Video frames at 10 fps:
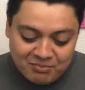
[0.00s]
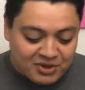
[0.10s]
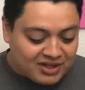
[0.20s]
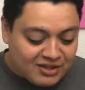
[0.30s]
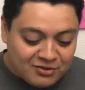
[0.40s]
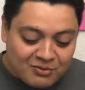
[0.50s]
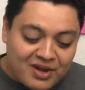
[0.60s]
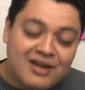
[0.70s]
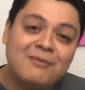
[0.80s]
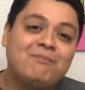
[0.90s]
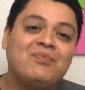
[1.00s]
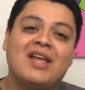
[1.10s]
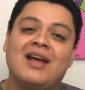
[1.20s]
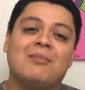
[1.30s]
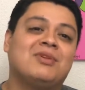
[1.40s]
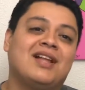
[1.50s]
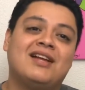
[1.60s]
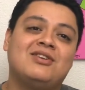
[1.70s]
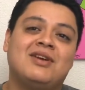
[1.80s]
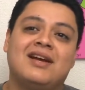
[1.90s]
But either way, I'm glad you